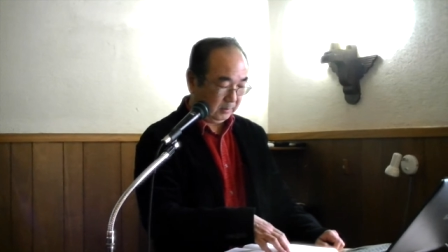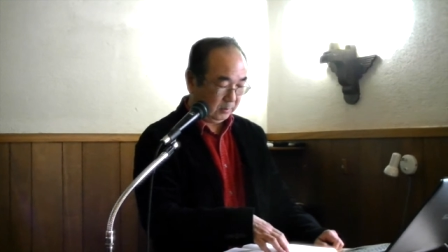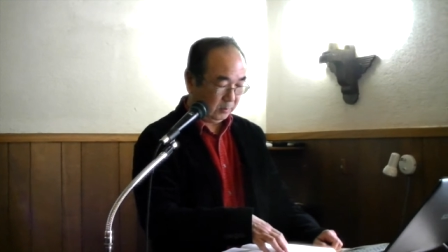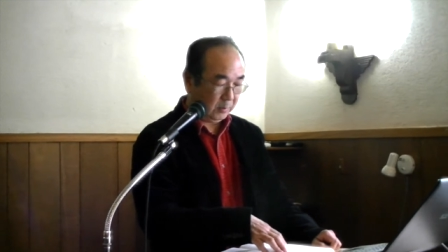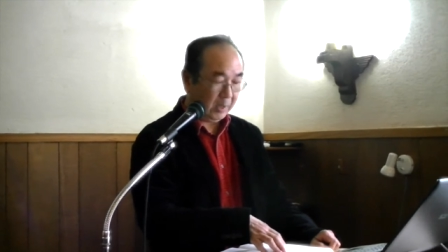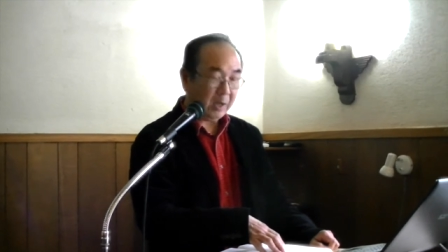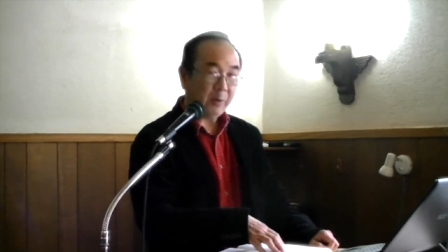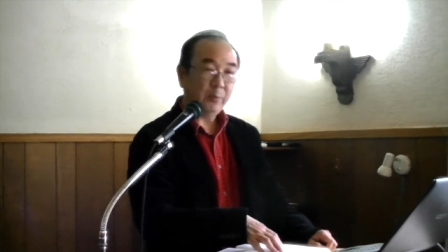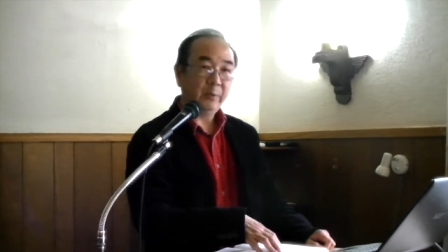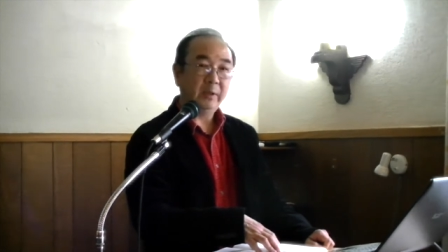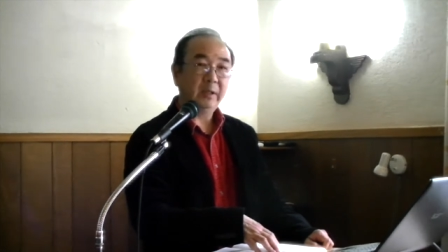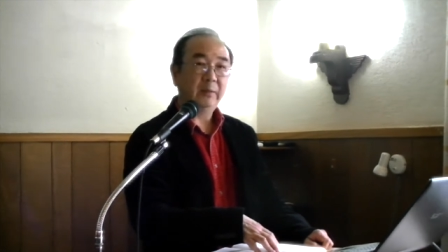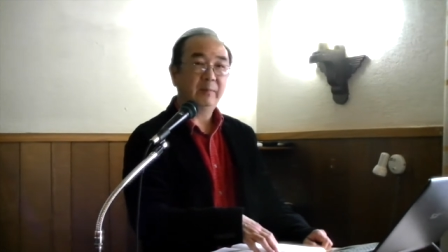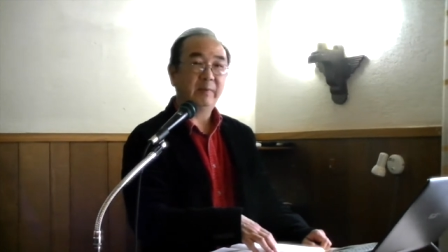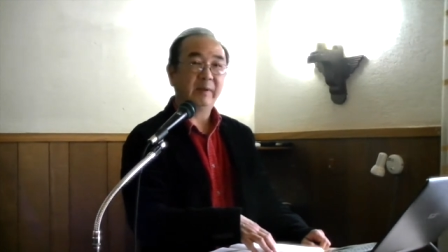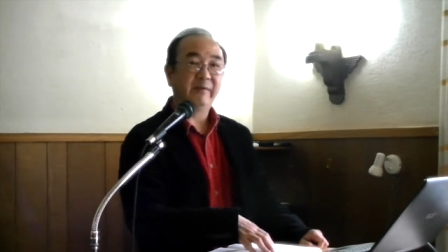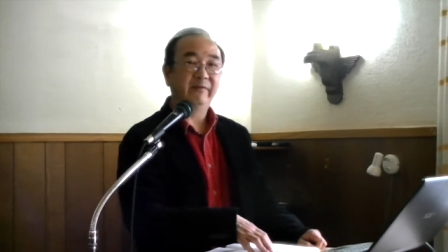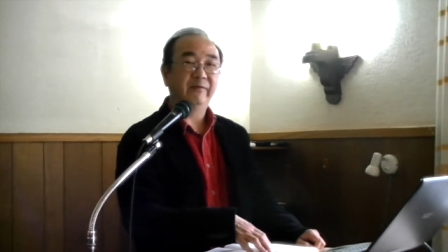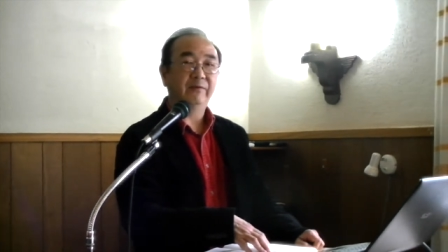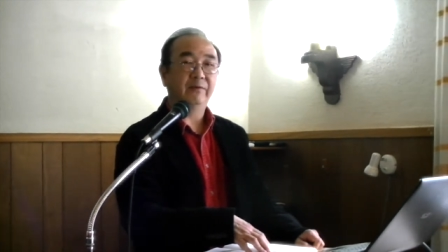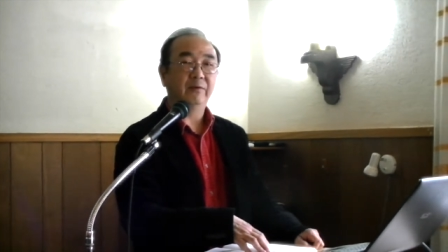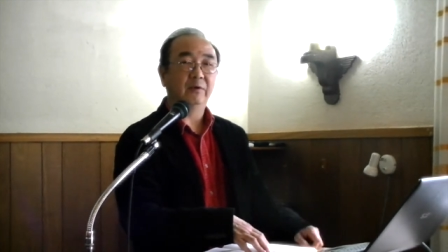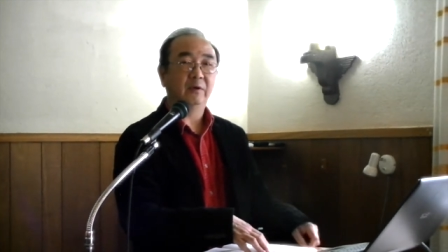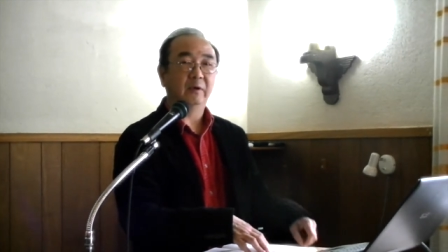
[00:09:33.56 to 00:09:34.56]
one week
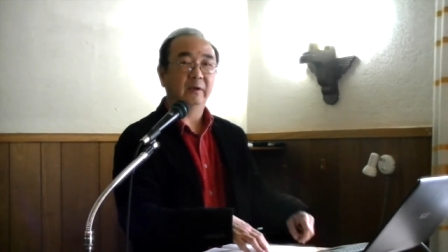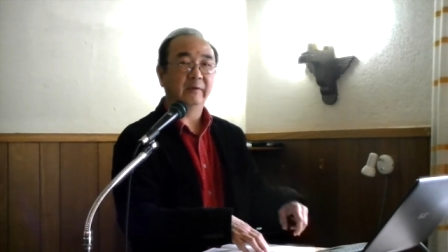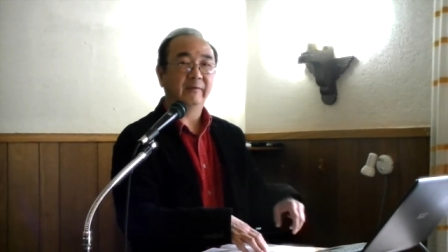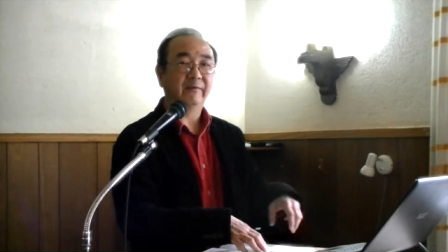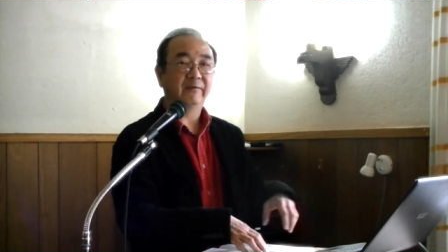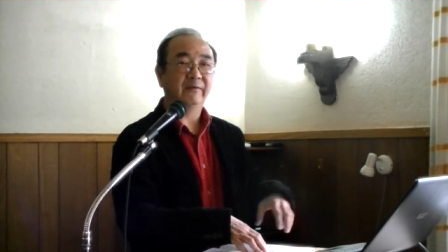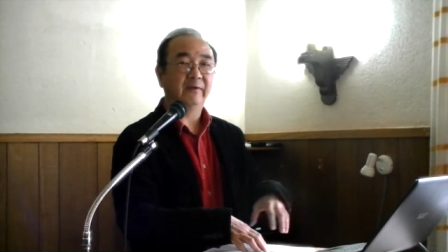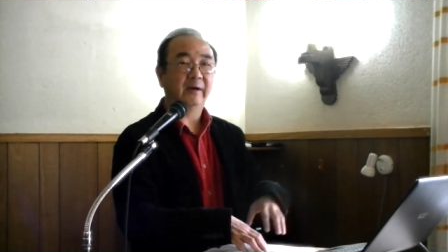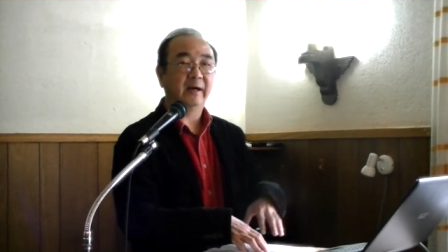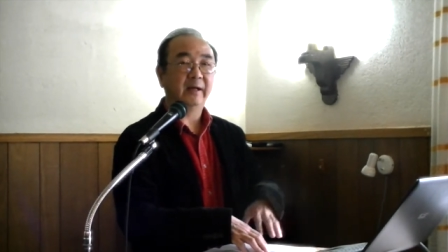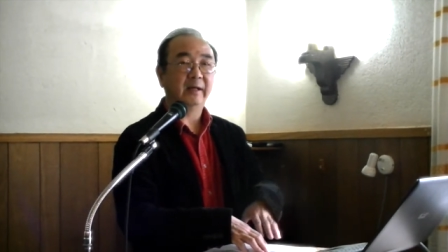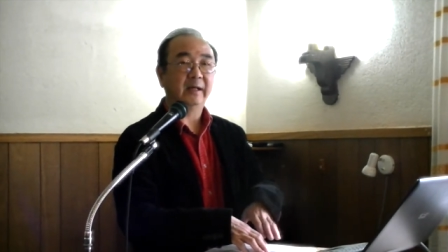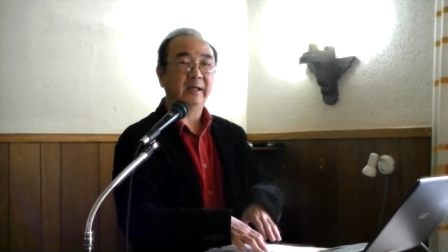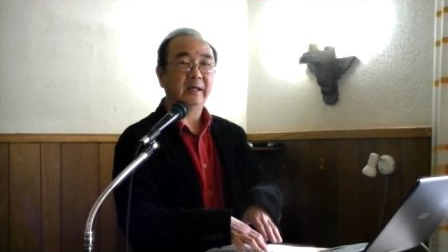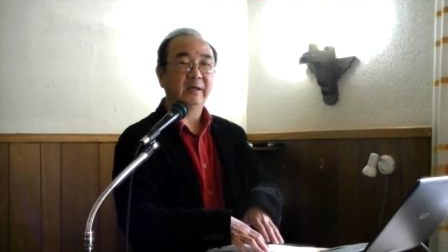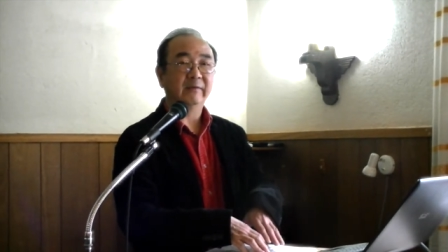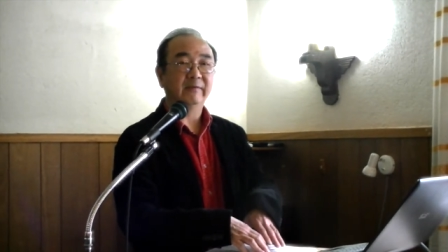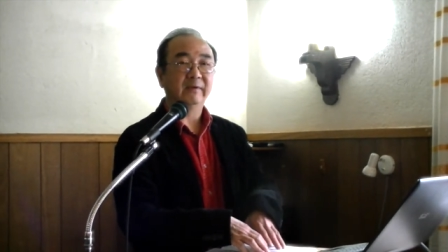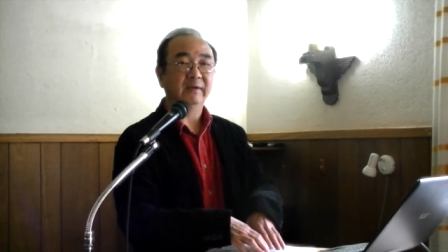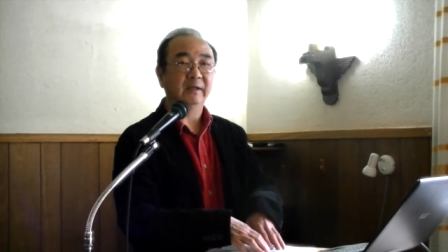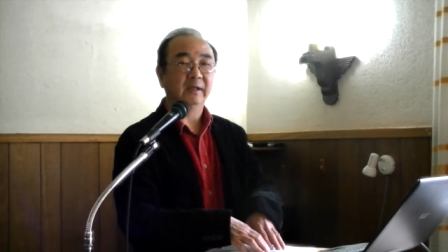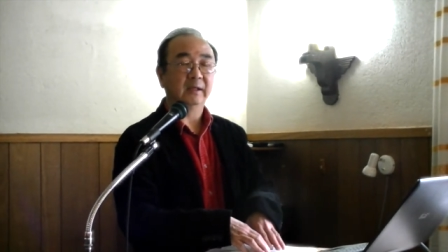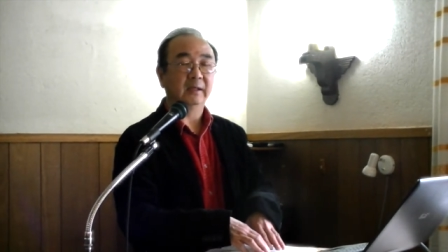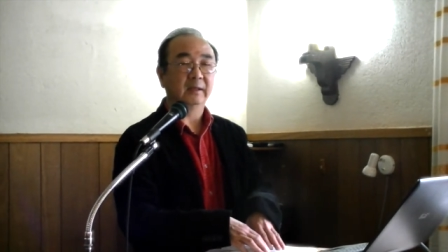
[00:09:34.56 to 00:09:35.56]
before Friday
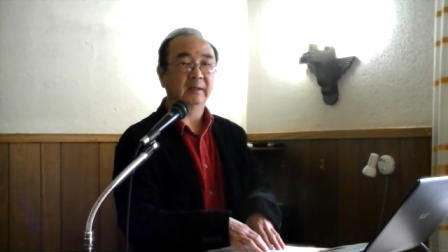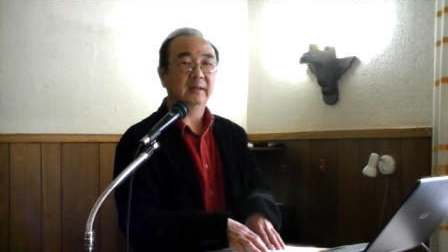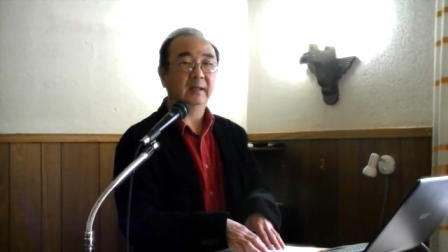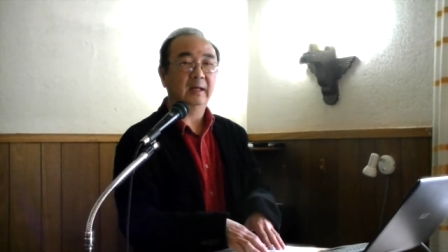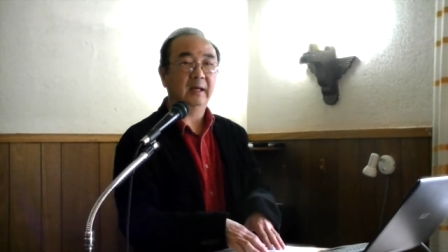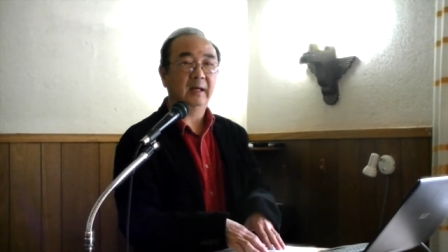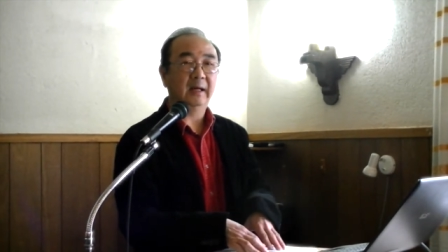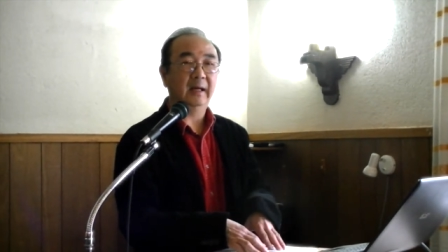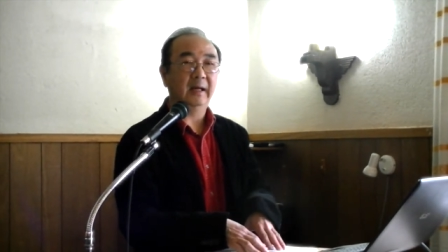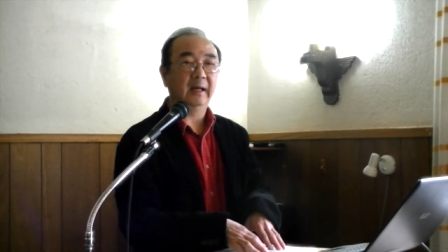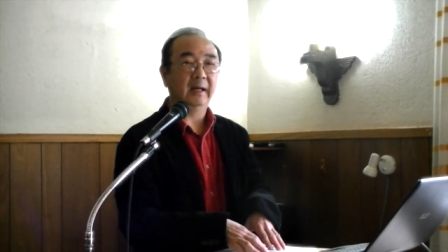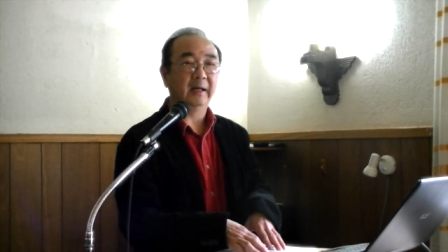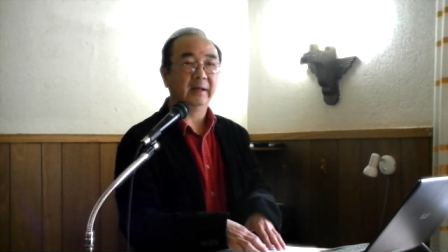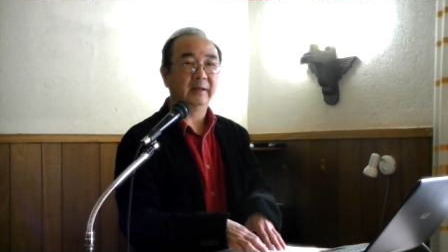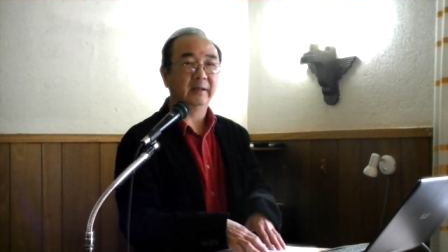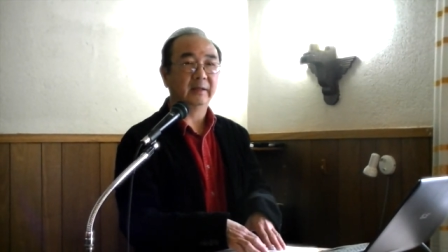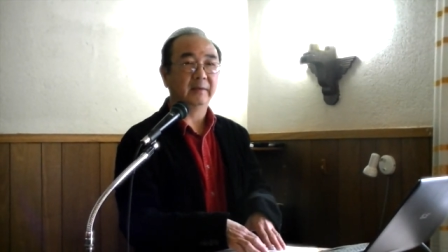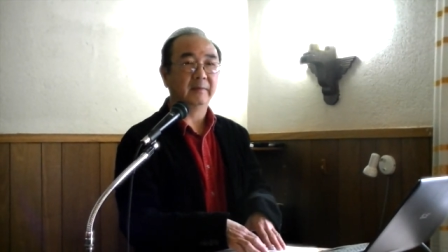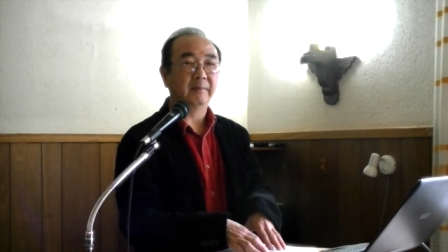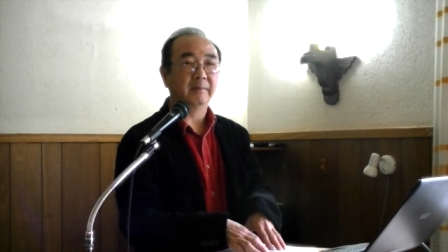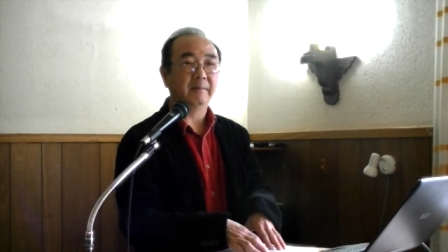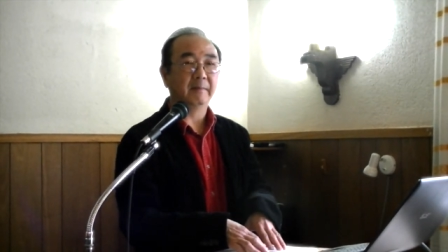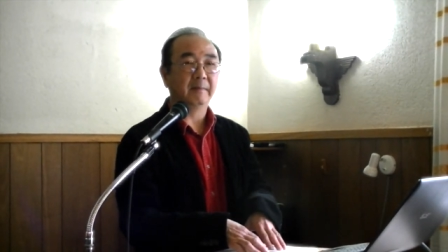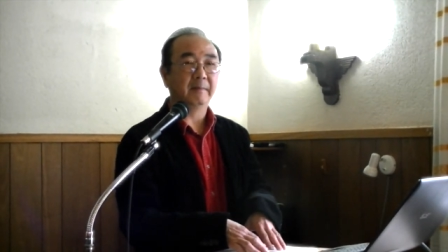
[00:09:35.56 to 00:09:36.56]
evening, I had a